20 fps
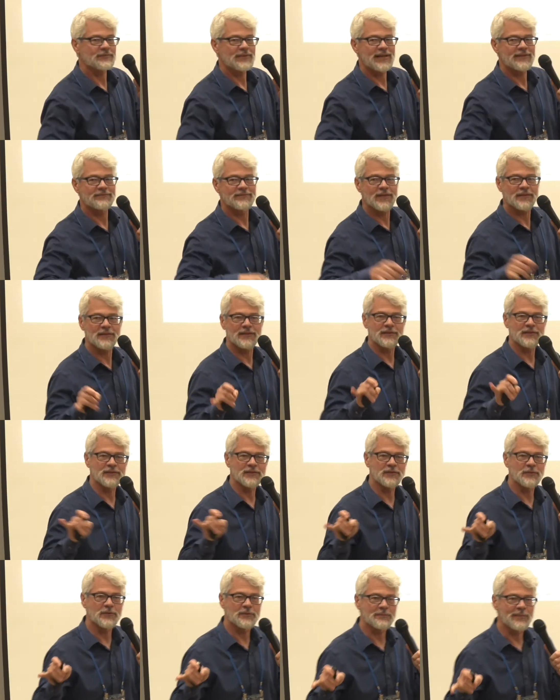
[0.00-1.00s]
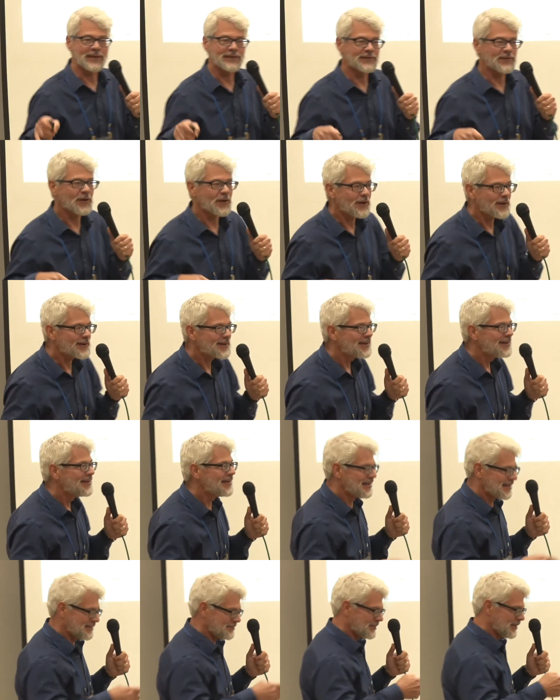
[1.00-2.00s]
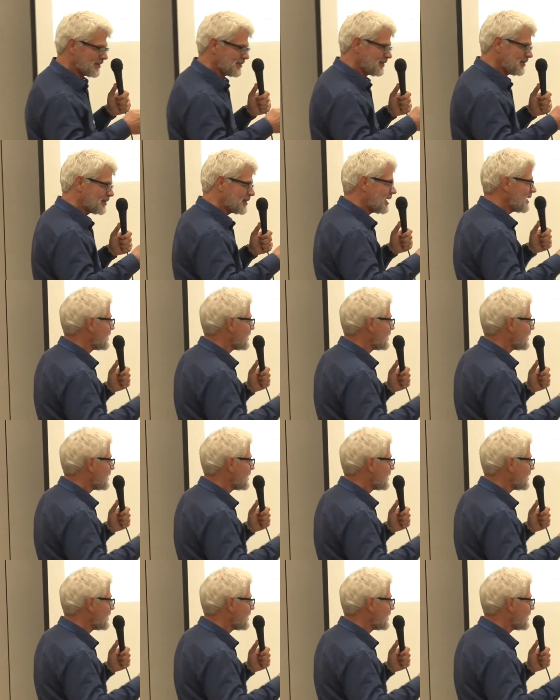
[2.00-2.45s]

have nothing to do with my talk, but it's still kind